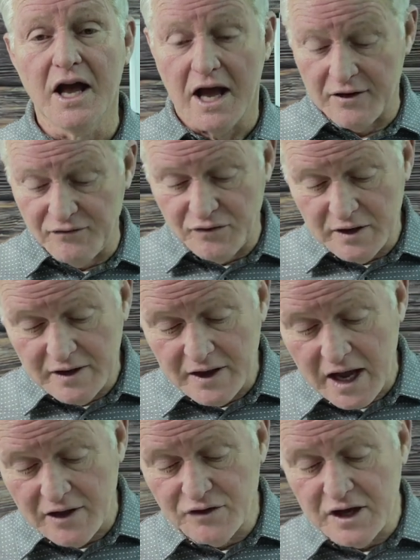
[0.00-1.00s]
And
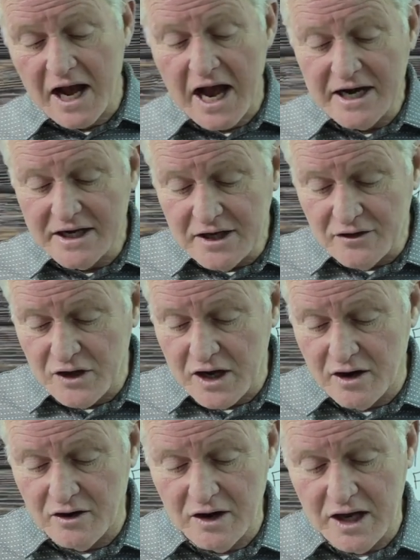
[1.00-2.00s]
the idea
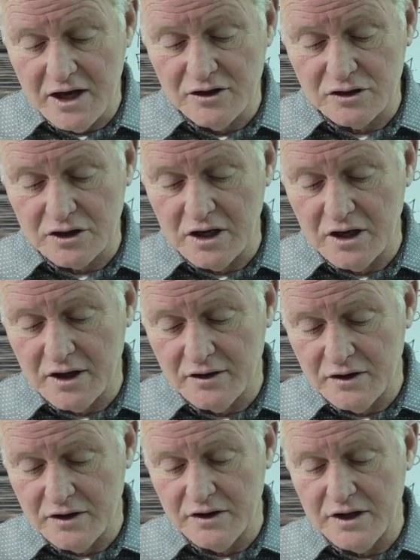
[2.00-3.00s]
there is
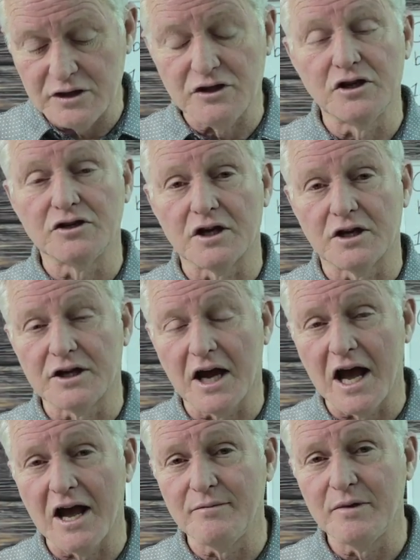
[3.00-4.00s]
this is a
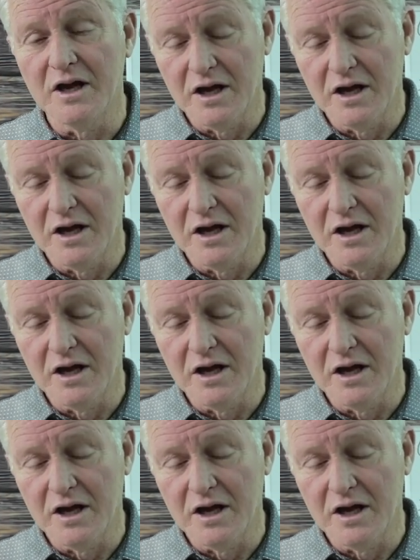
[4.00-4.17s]
time